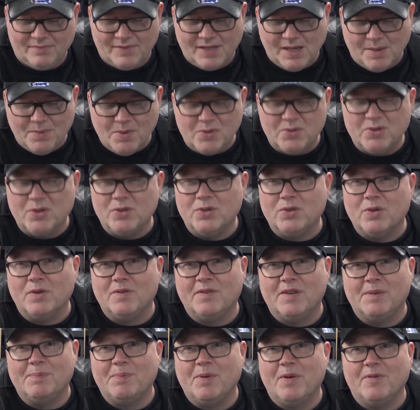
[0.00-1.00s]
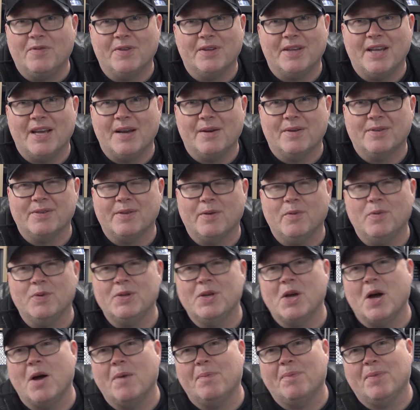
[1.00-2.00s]
I'm not too sure if I'll bother now because I
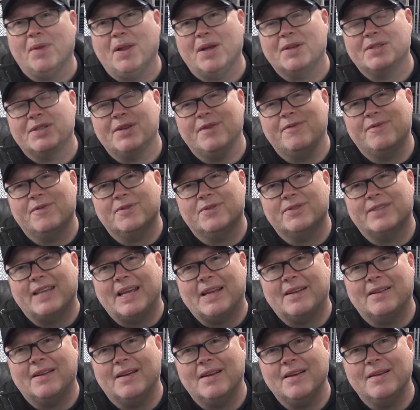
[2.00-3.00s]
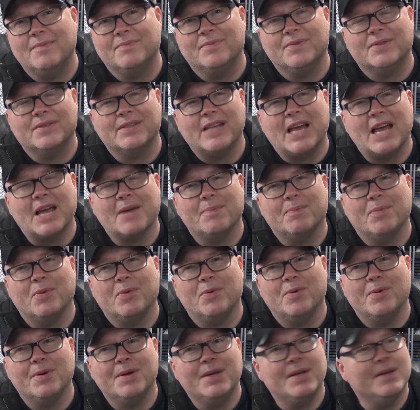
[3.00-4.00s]
already got a plushie for
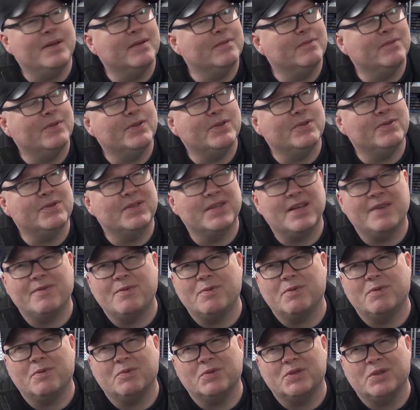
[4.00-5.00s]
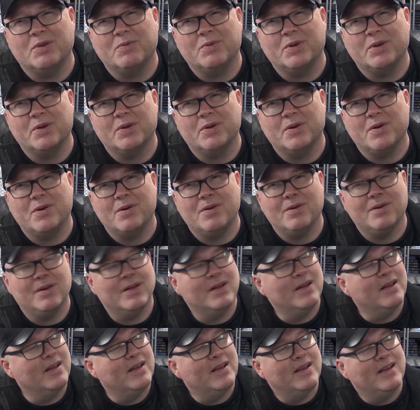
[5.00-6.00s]
Sackboy, which was the other one which I would have got,
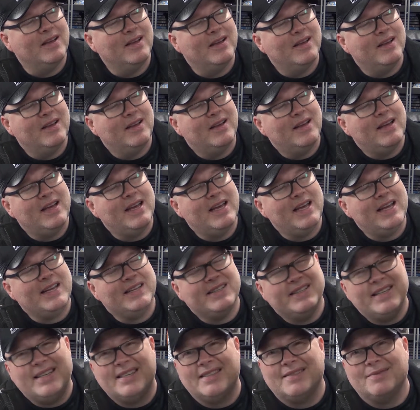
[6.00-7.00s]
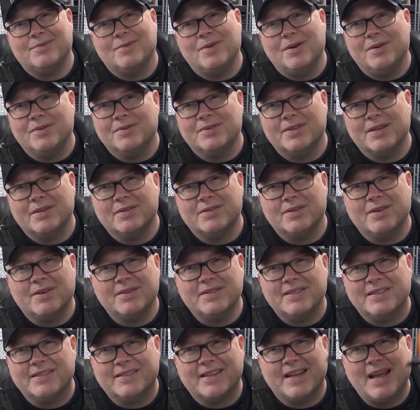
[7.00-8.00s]
and this one. So shall I
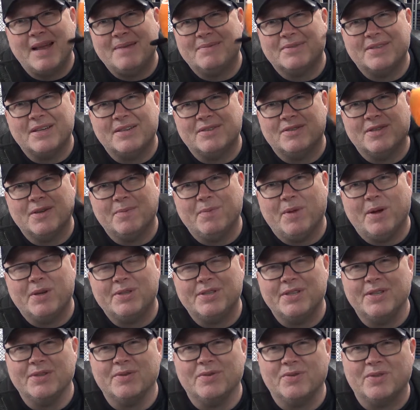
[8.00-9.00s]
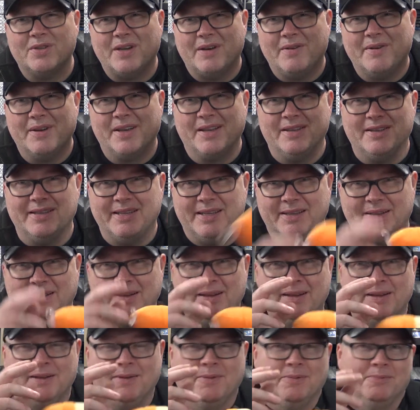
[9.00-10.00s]
just keep it to plushies or shall I get the
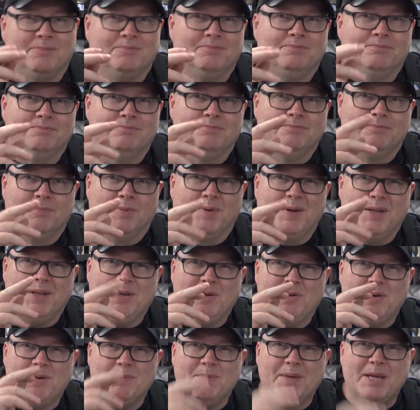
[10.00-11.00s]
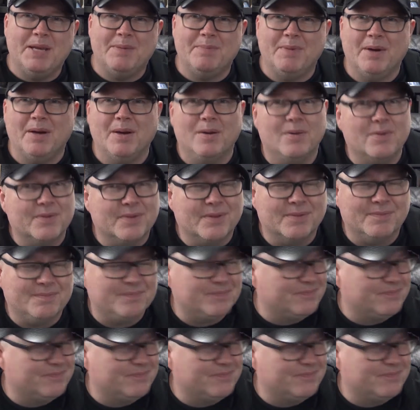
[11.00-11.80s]
little amiibos?